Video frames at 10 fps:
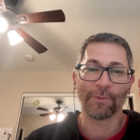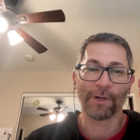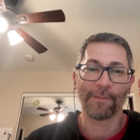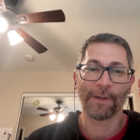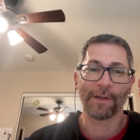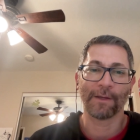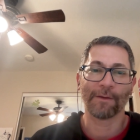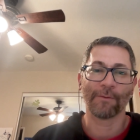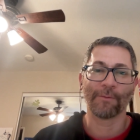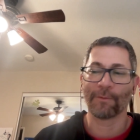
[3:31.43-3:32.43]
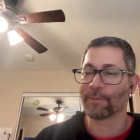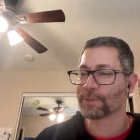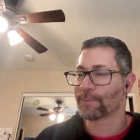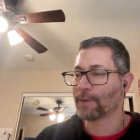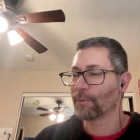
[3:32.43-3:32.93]
What's my
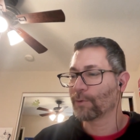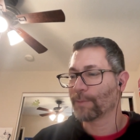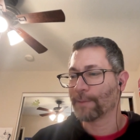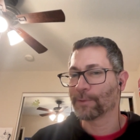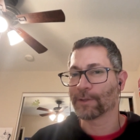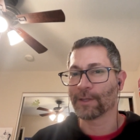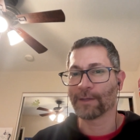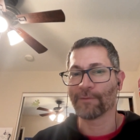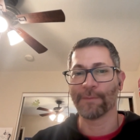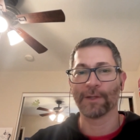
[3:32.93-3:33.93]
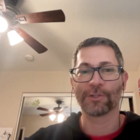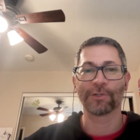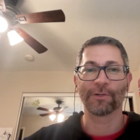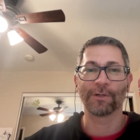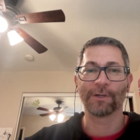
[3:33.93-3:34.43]
roadmap look like if I'm not
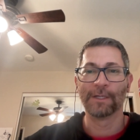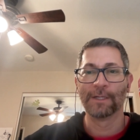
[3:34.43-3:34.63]
sure